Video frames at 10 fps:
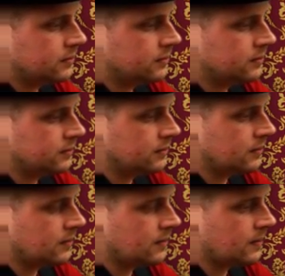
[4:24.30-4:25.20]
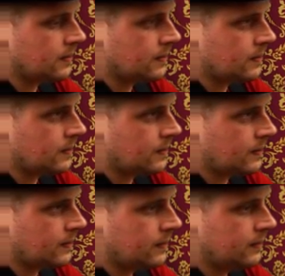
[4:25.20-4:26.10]

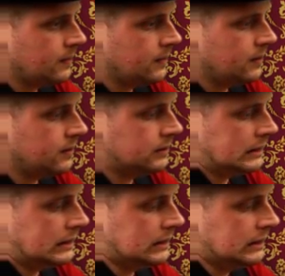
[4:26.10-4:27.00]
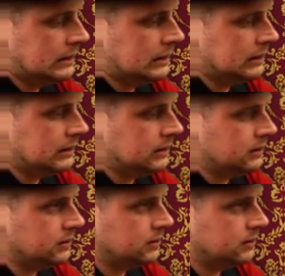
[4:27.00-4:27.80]
[no speech]